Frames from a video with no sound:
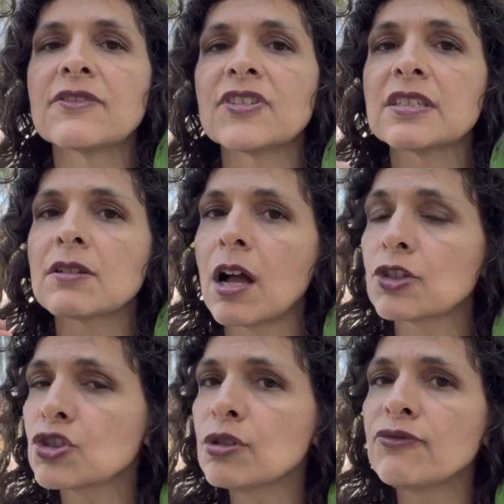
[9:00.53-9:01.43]
if it's
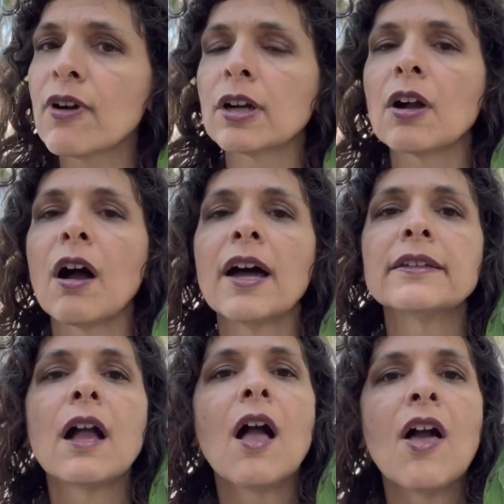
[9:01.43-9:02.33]
not too far
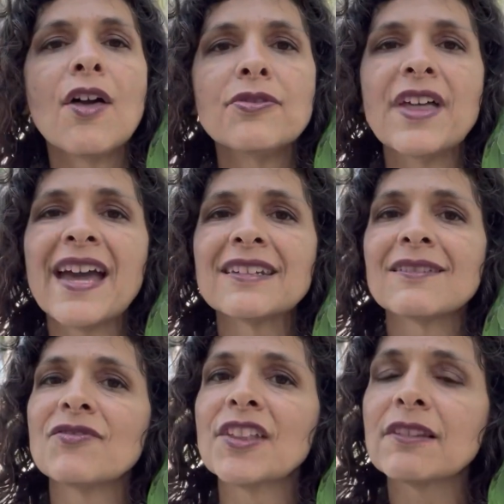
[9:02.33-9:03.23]
gone,
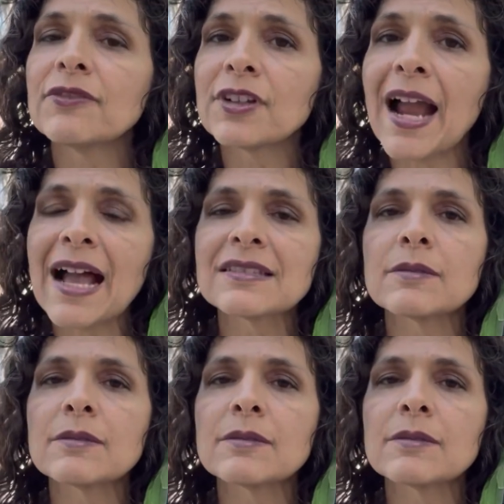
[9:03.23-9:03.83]
then the liver has the